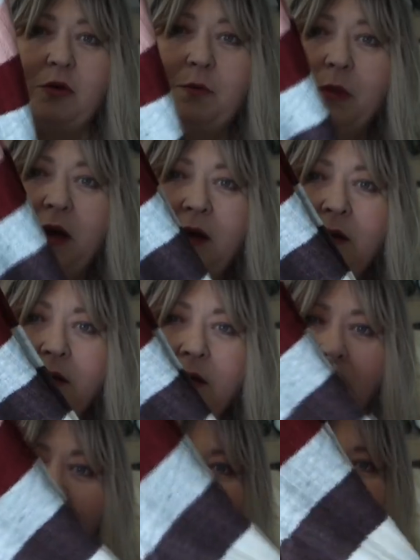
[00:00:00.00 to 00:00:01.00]
jumper,
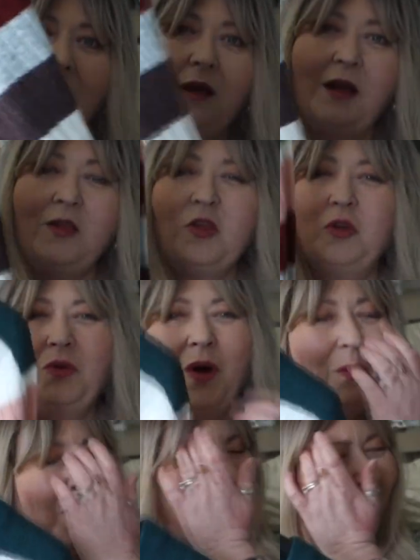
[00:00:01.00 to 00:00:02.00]
and you
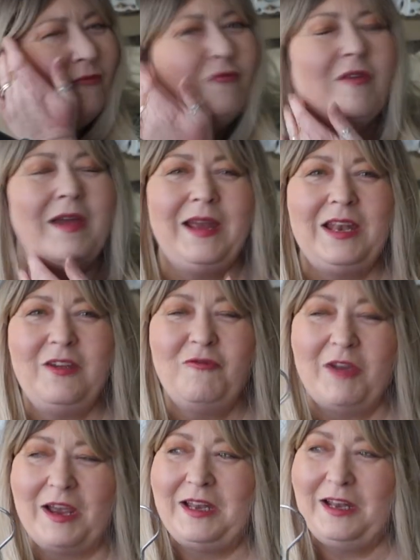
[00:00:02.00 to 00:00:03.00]
know what, I
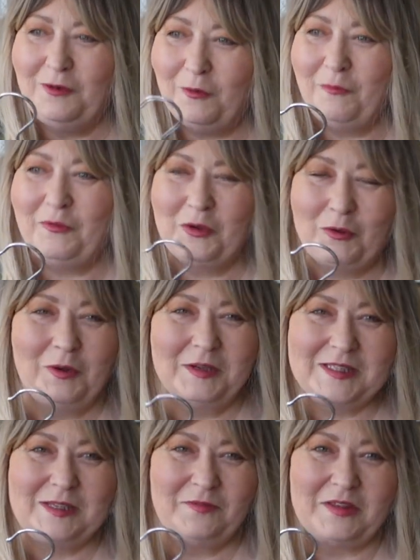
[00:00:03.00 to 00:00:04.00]
really really love the
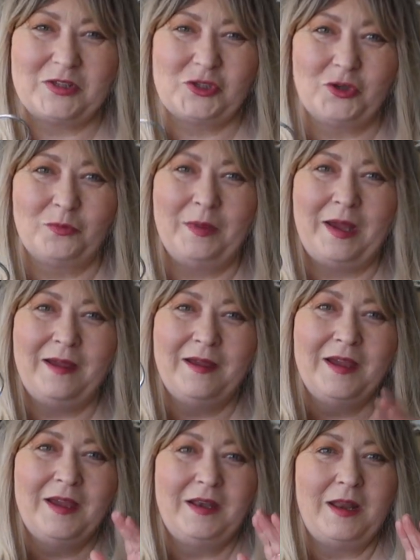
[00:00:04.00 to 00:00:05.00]
colours of this jumper.
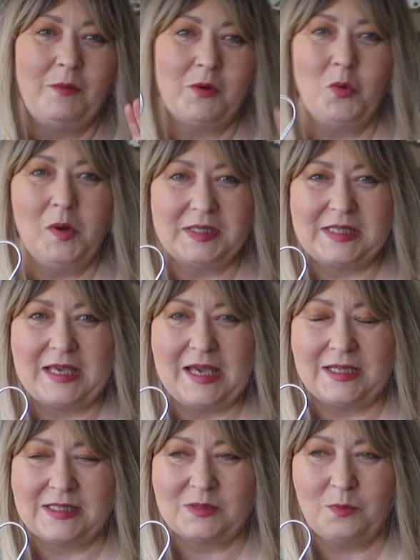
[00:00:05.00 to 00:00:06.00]
Now it goes
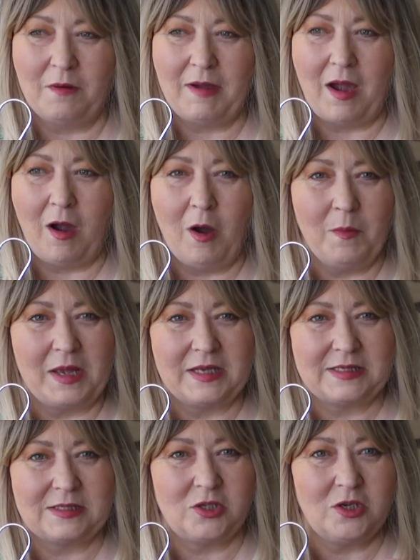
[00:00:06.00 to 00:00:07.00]
against what I
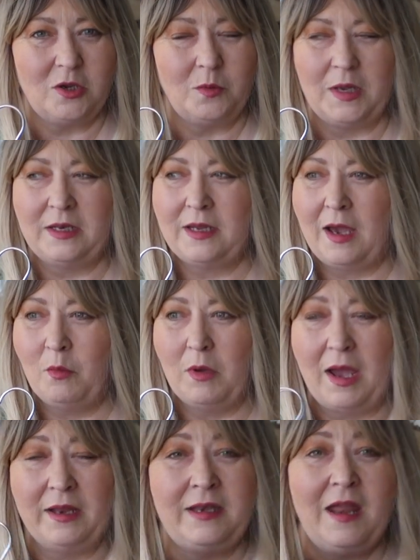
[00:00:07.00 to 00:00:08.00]
always do, and
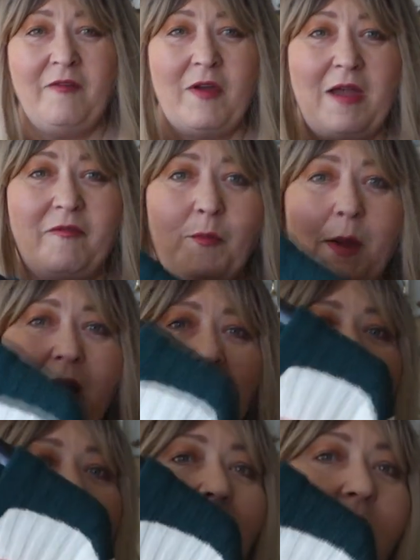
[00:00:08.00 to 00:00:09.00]
I, I never ever
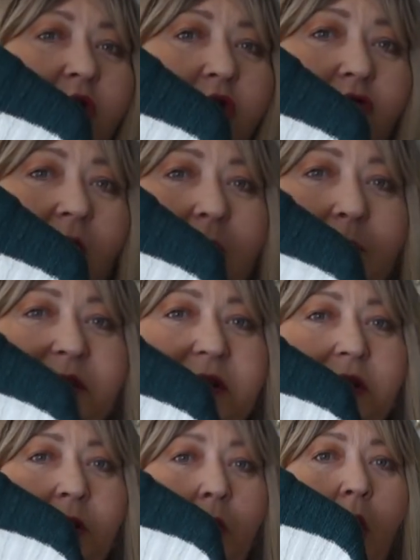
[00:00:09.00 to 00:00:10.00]
buy
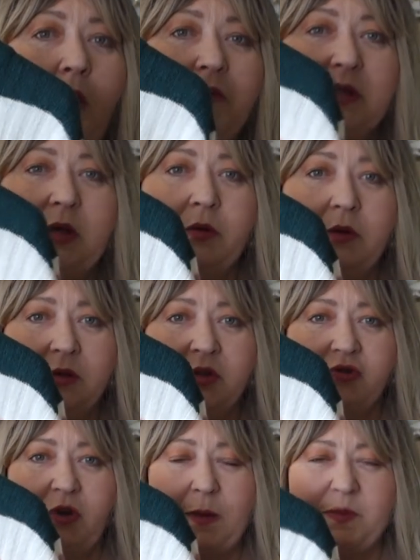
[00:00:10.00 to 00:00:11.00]
stripes, you know, horizontal
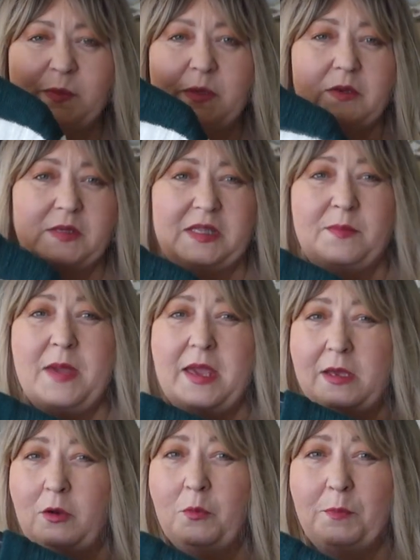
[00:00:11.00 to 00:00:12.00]
stripes, because they
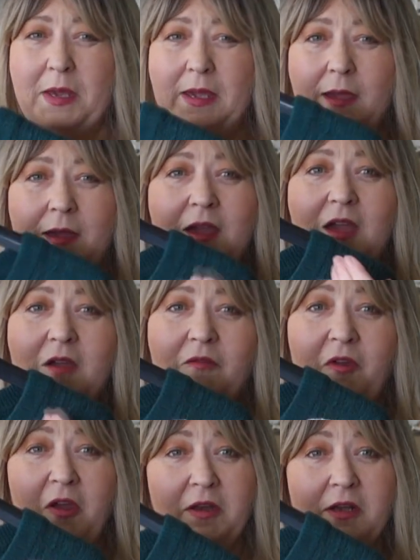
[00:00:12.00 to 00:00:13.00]
make you look bigger.
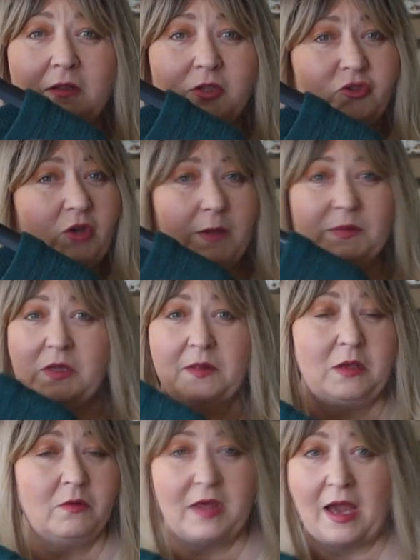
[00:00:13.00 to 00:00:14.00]
Vertical stripes
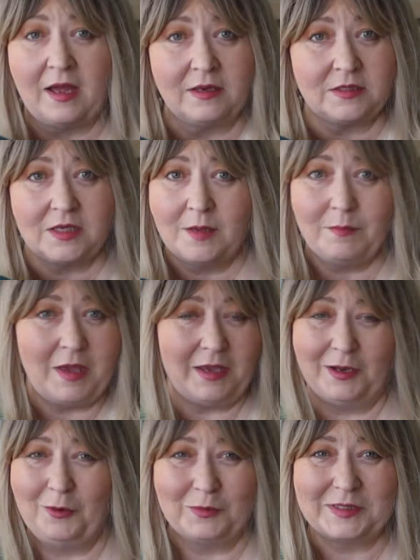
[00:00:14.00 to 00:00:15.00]
on the other hand
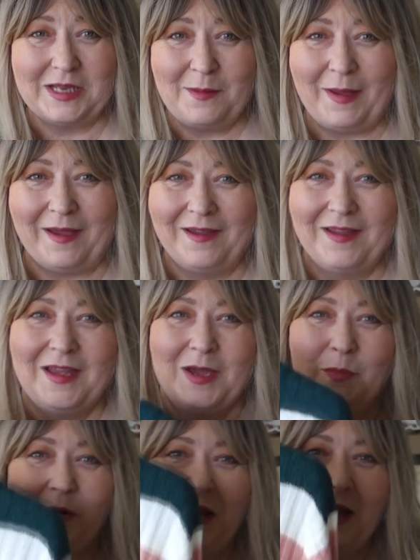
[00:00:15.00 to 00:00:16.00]
make you look slimmer.
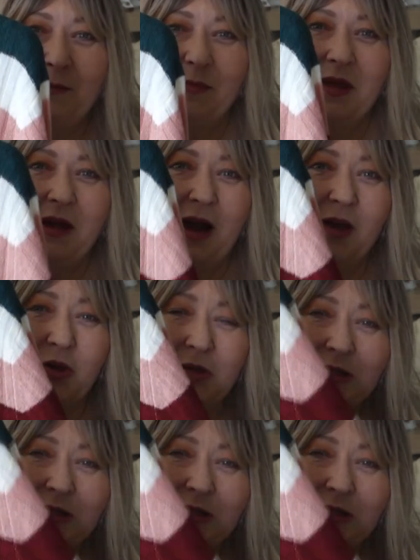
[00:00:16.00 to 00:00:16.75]
But um, I